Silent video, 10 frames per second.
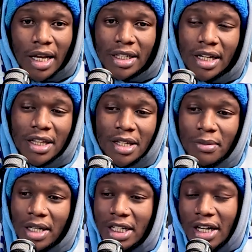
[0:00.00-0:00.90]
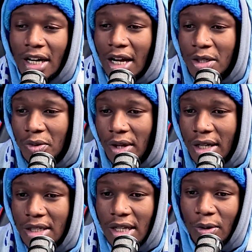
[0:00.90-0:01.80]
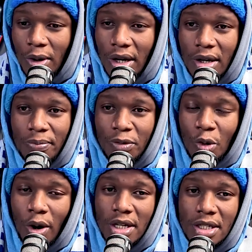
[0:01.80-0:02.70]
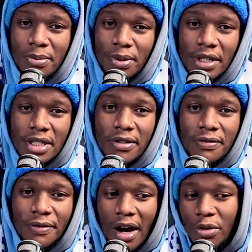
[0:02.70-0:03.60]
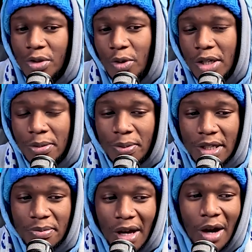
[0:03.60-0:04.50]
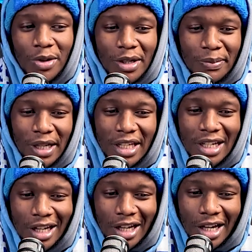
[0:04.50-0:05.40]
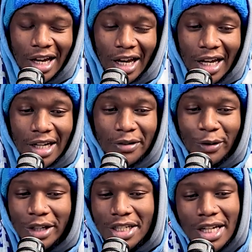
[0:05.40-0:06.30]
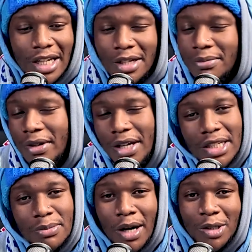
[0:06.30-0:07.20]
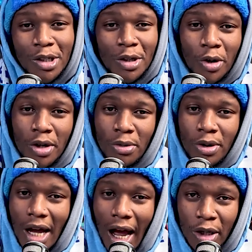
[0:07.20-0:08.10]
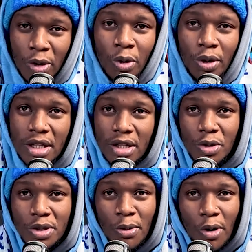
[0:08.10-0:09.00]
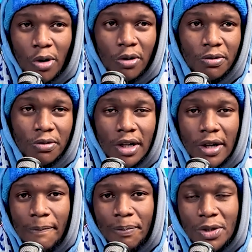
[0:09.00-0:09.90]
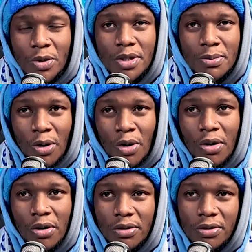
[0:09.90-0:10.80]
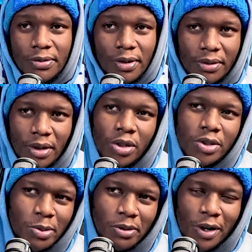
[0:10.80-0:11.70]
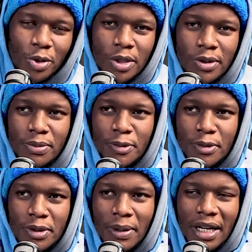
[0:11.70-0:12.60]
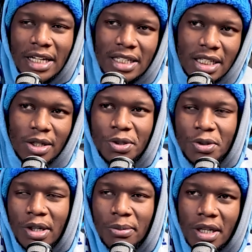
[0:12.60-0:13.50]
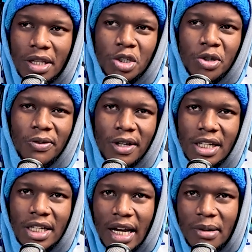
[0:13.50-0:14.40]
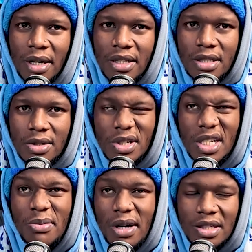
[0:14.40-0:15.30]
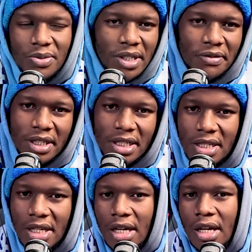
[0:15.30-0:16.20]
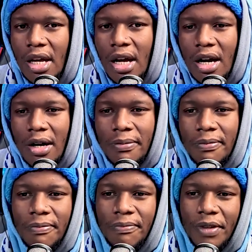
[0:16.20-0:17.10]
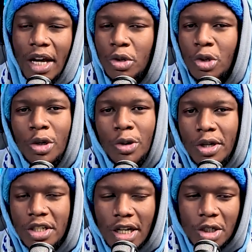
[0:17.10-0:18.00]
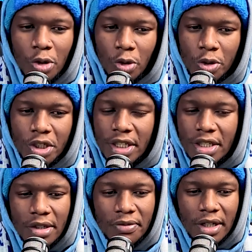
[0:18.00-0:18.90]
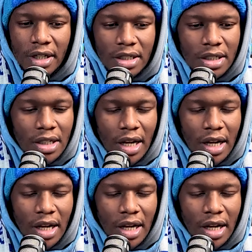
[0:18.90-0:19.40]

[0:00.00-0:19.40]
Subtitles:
Like, nothing much I can add to that. They were quite impressive. I was quite impressed by how they played. And for Italy, it's back to the drawing board. I know it was more of, this was more of, also to be fair to Spalletti, he's only been in the job for, I think, 9 months or 10 months, whatever it is. And you all know international coaching is difficult.